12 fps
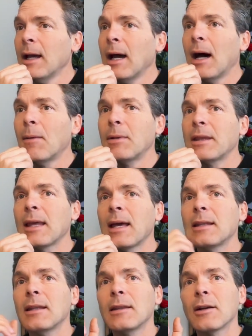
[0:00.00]
But
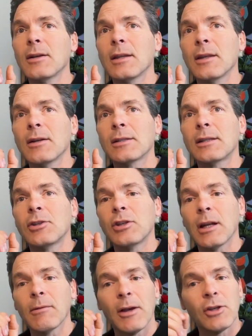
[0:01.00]
then there's
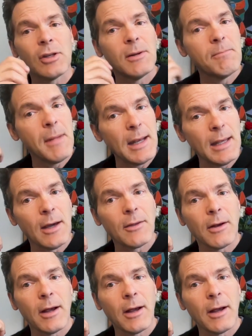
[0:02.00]
degeneration in many other